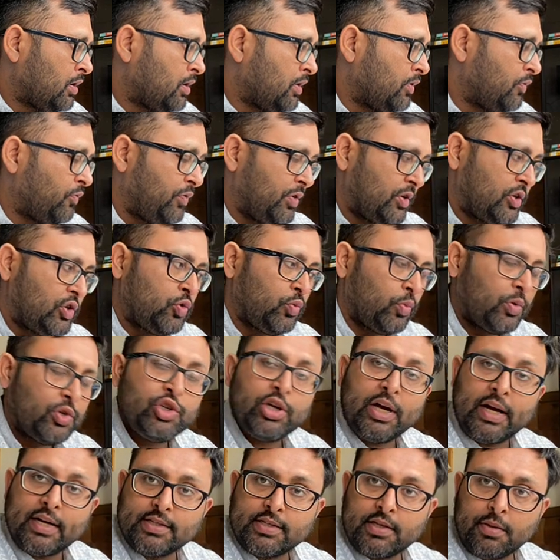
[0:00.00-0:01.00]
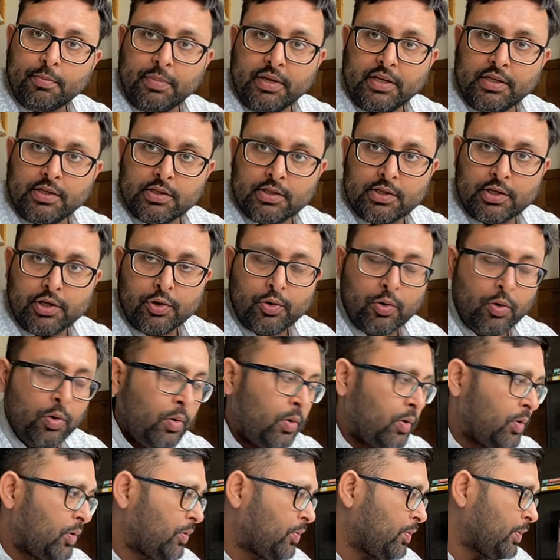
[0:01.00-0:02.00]
which has the mean
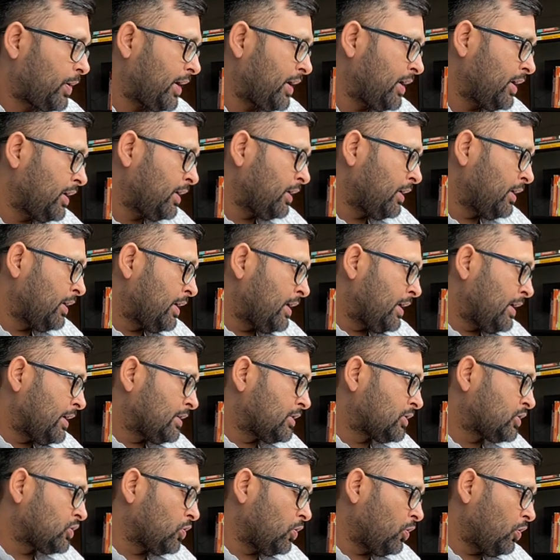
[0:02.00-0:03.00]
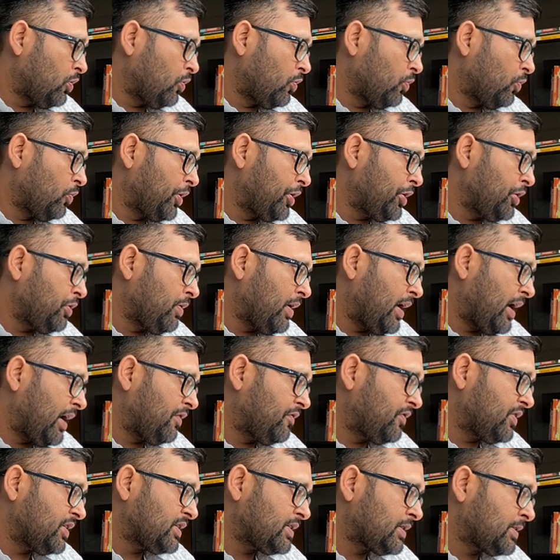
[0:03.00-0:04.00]
zero, right? So what do you
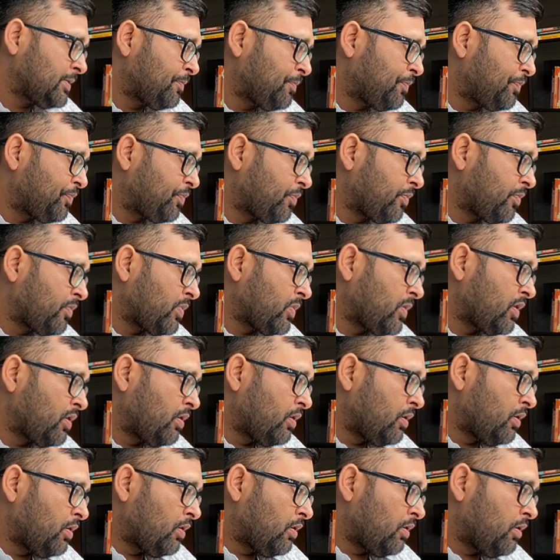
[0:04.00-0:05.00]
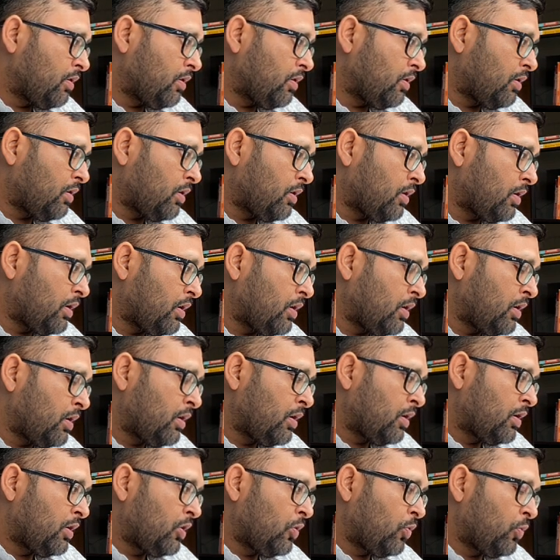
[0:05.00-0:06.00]
have is,
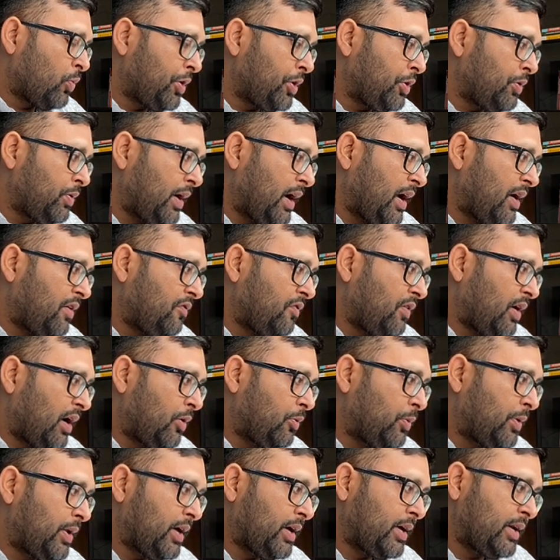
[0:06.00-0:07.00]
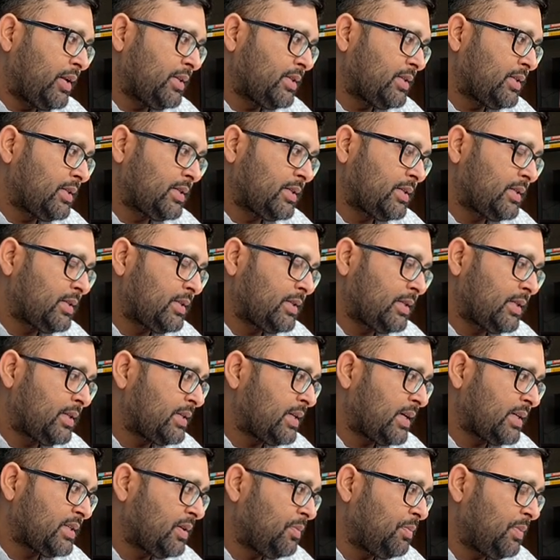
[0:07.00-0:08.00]
what do you have out here is,
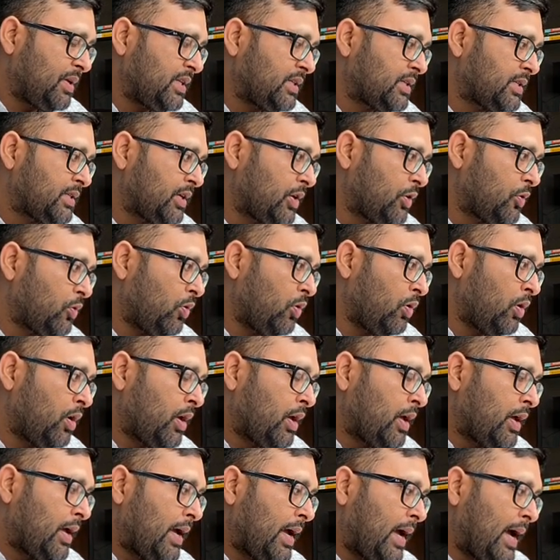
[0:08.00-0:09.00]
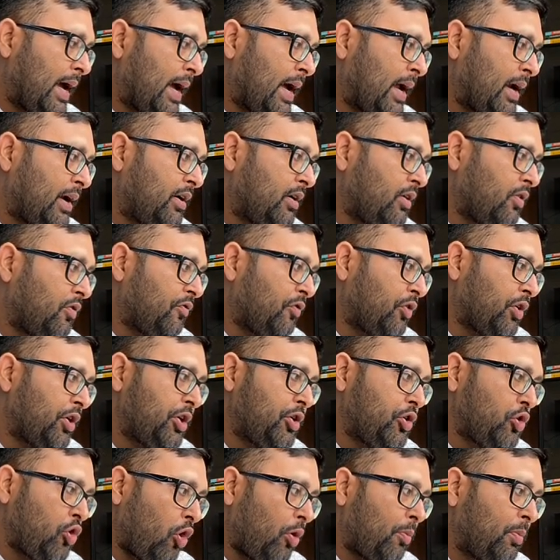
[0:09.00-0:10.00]
this has the mean zero. And for
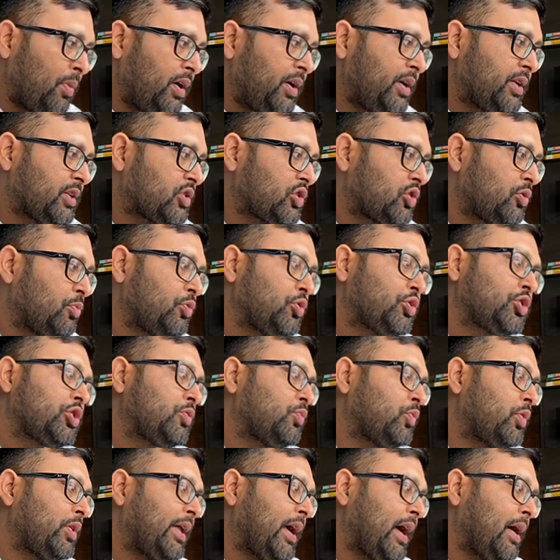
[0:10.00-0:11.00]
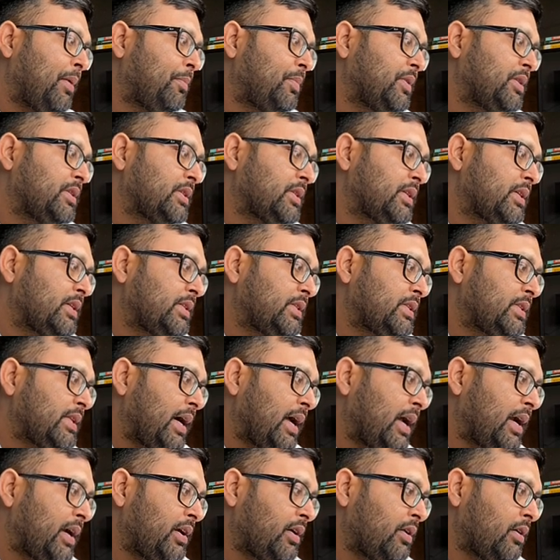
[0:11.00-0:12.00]
a normal distribution, what happens is
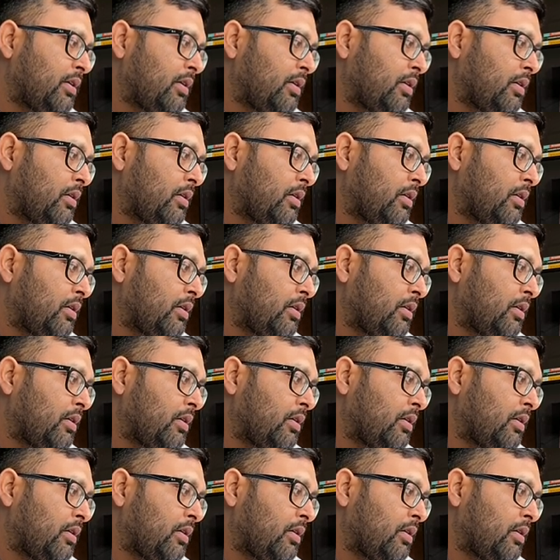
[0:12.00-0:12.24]
that